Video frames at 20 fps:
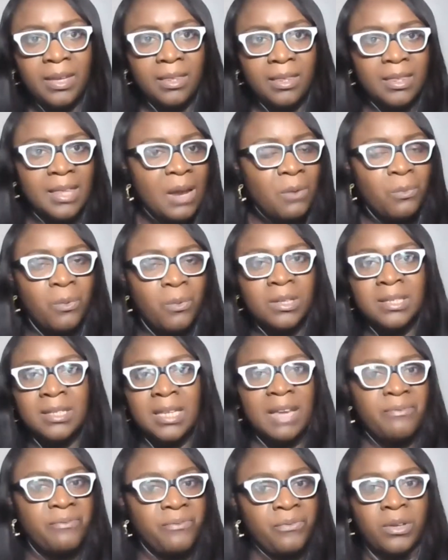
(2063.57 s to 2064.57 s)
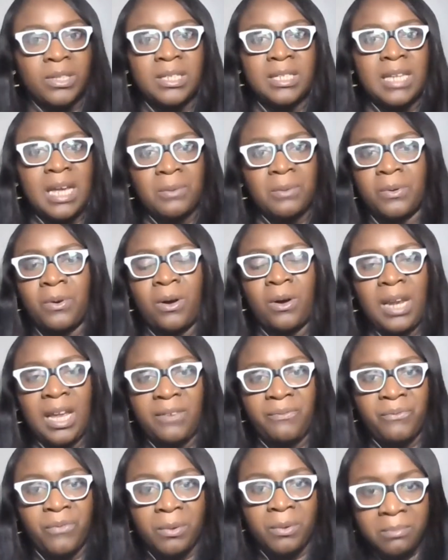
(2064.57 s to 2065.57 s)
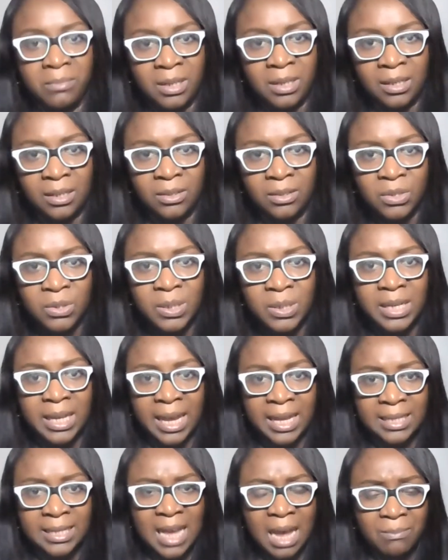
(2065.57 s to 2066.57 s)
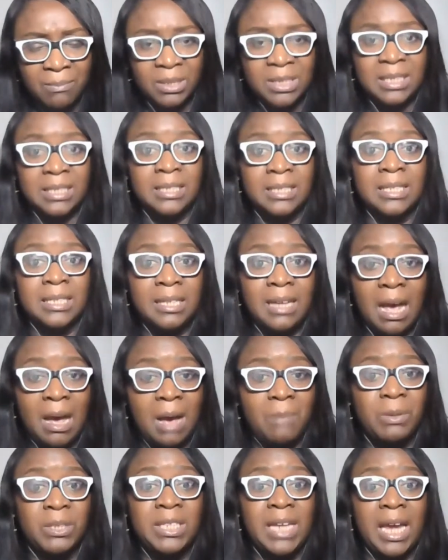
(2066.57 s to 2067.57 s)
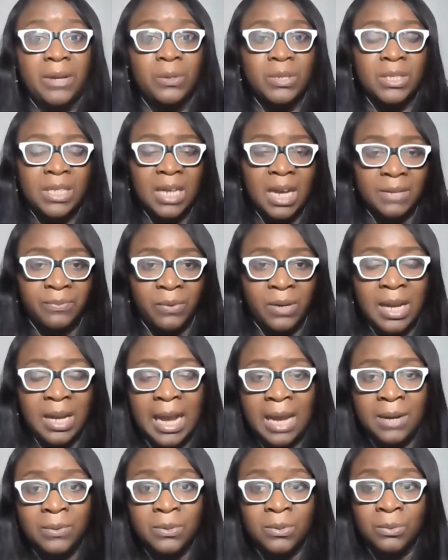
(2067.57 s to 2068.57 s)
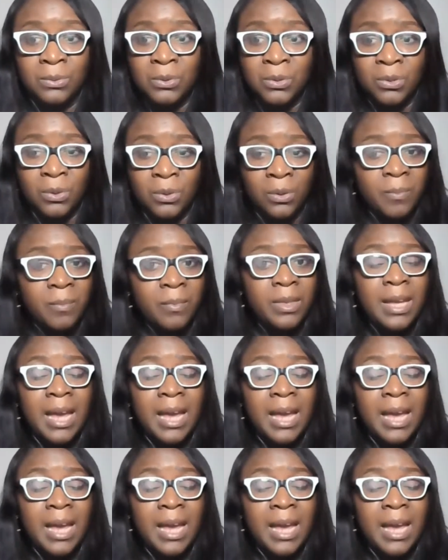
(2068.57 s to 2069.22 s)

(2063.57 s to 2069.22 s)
than what a fraudster will collect from me. Do you get? How much is it? How much can you charge for that kind of solution?